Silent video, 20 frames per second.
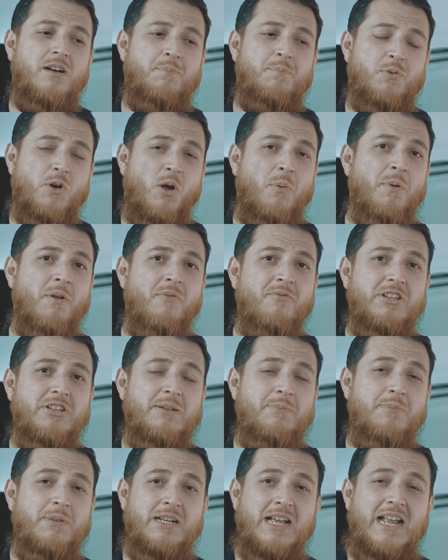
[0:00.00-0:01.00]
problem with
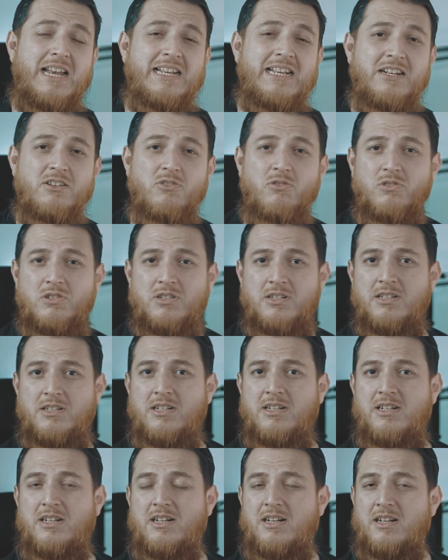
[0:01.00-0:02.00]
the metallic note,
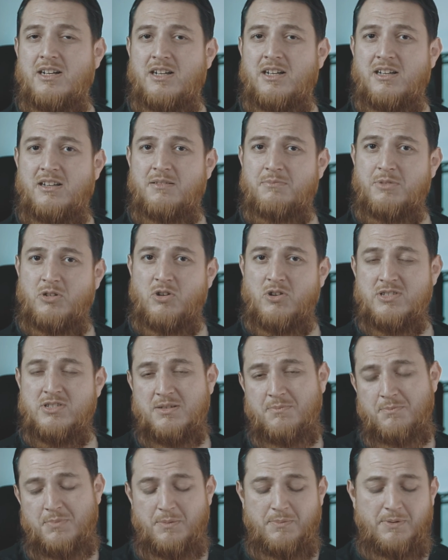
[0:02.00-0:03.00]
because
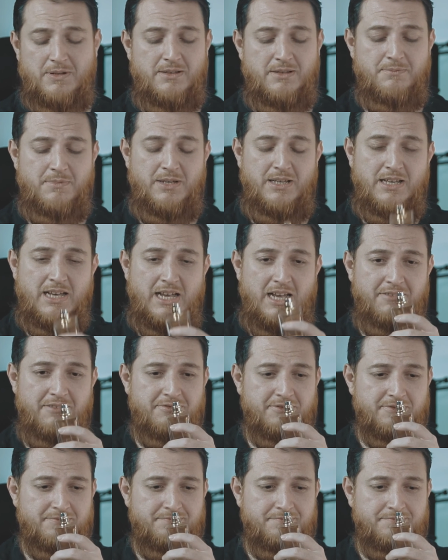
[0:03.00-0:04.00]
some people may have
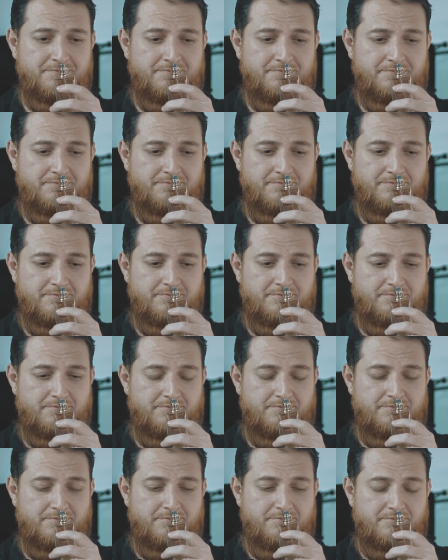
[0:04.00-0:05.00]

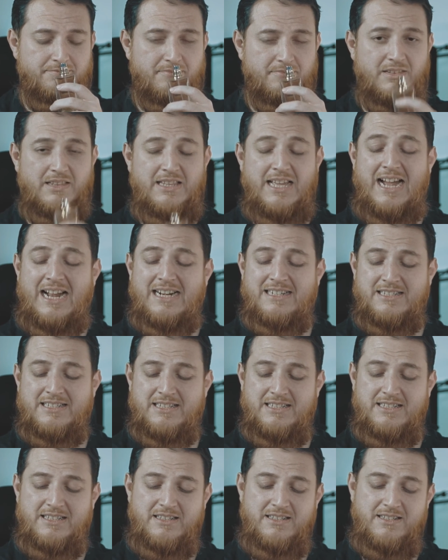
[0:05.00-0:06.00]
that,
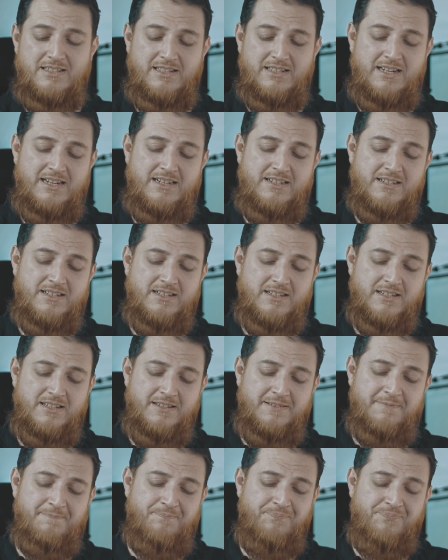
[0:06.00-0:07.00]
and
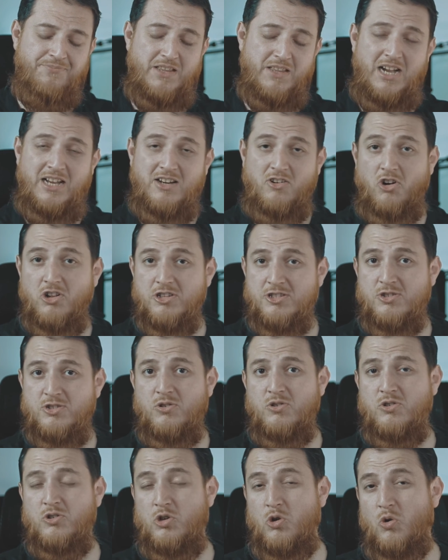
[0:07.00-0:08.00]
I
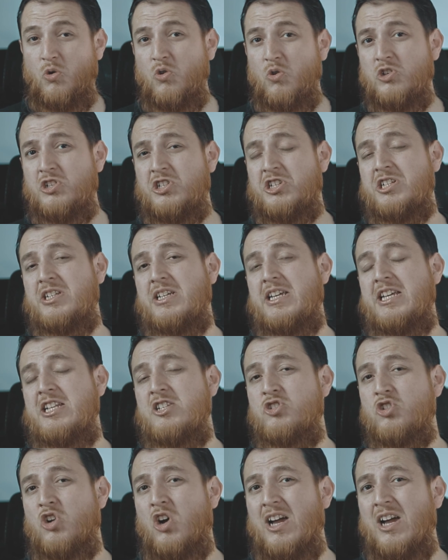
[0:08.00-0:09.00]
also don't
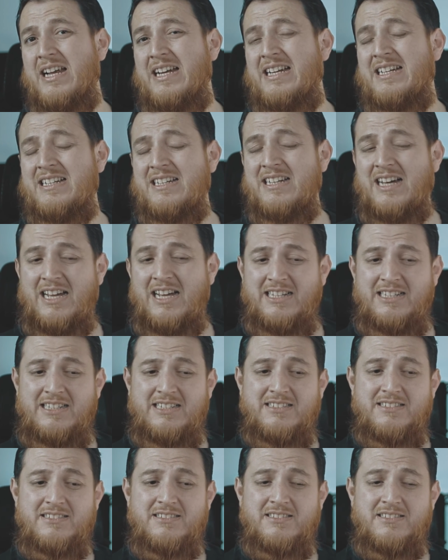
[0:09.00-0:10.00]
enjoy it like
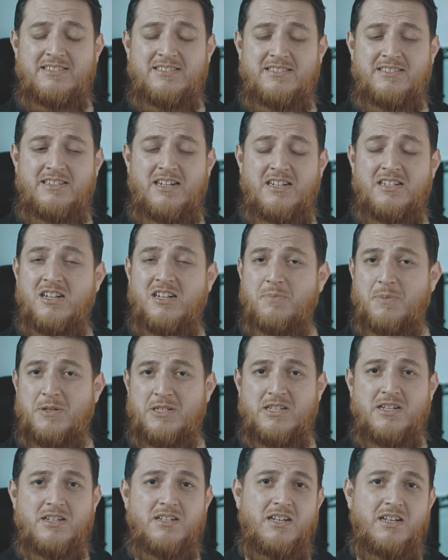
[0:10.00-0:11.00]

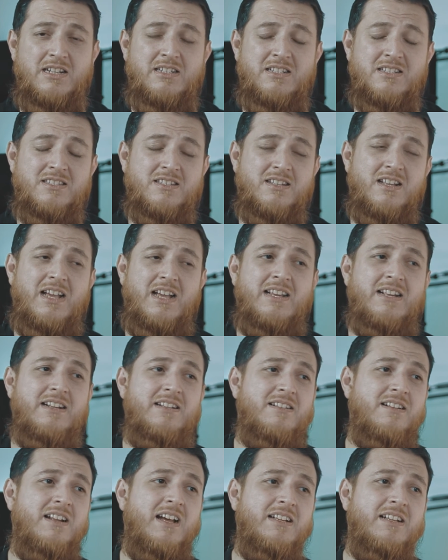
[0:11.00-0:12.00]
100%. I just like
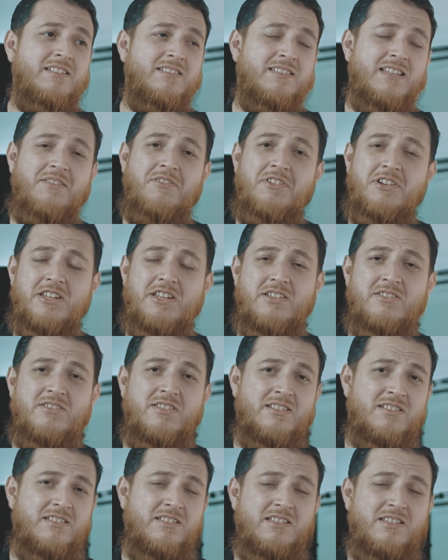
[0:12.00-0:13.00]
it like 70,
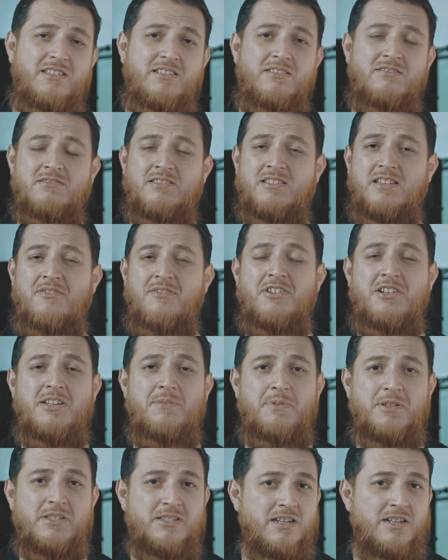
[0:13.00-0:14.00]
60,
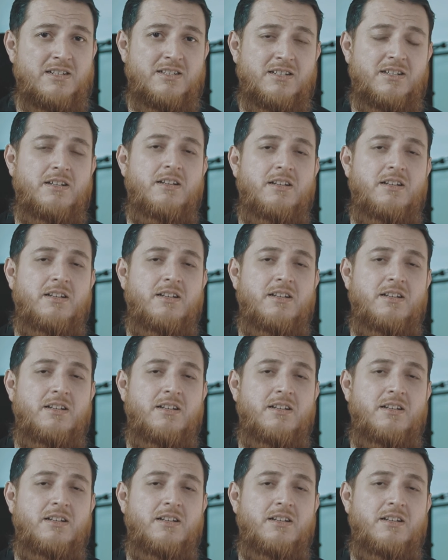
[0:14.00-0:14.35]
70%.